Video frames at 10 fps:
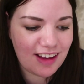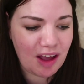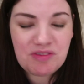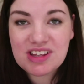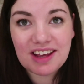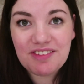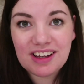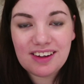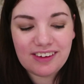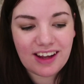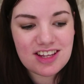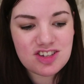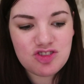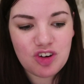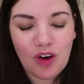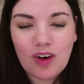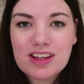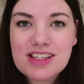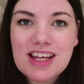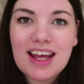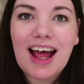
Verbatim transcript: I'm just giving Luna strokes.